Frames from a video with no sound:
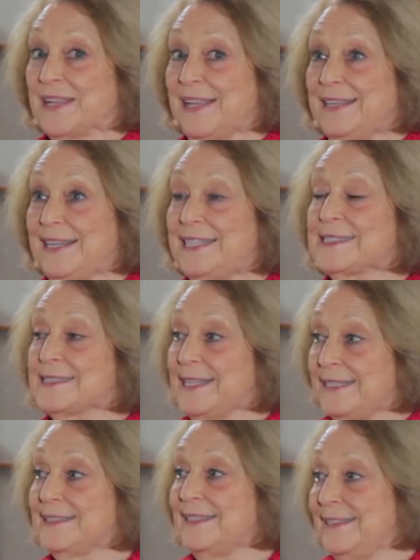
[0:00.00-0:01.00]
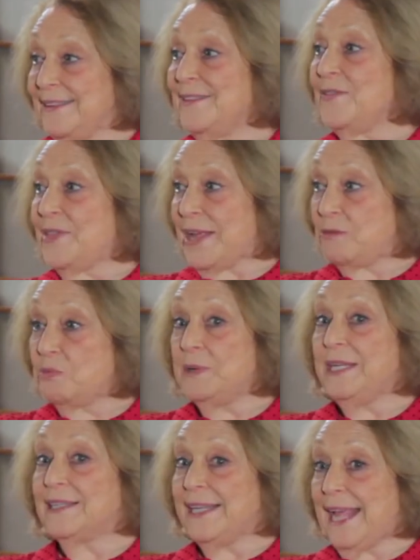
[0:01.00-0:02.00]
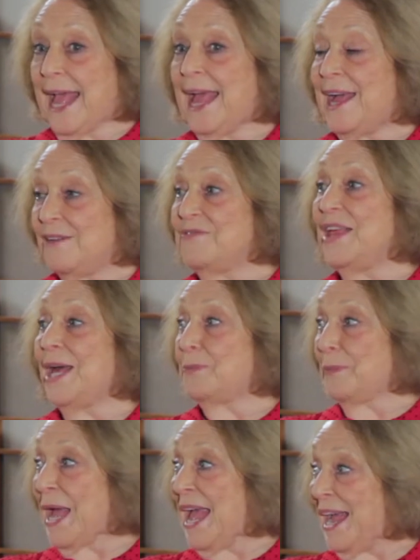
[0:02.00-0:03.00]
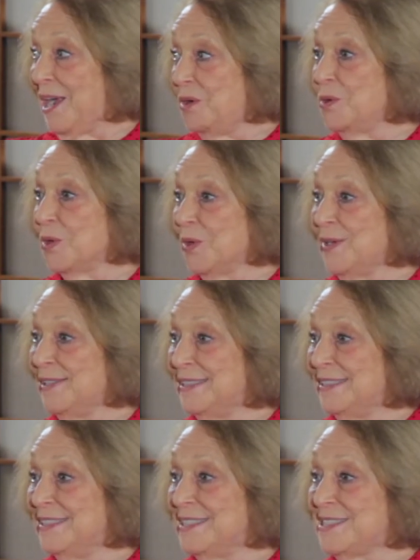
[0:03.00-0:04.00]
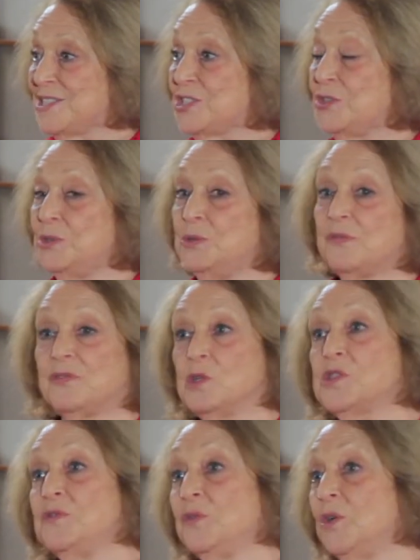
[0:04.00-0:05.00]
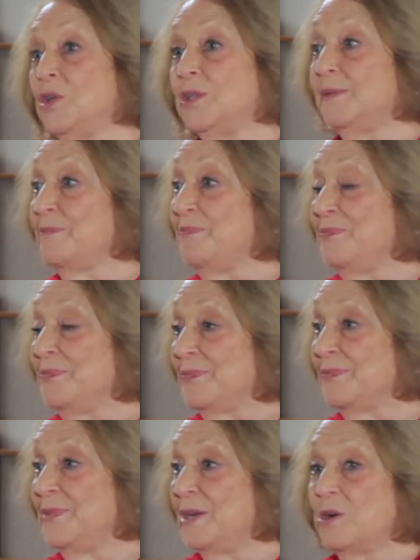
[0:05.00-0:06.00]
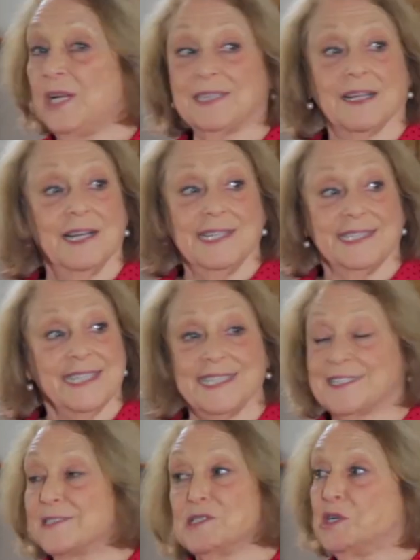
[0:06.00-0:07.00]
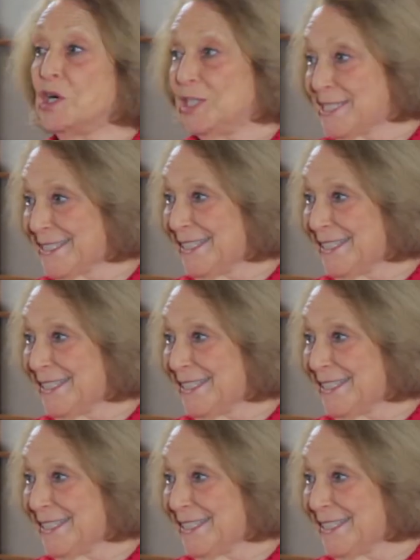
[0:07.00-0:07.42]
they really have that power to, first of all, they're online. It doesn't cost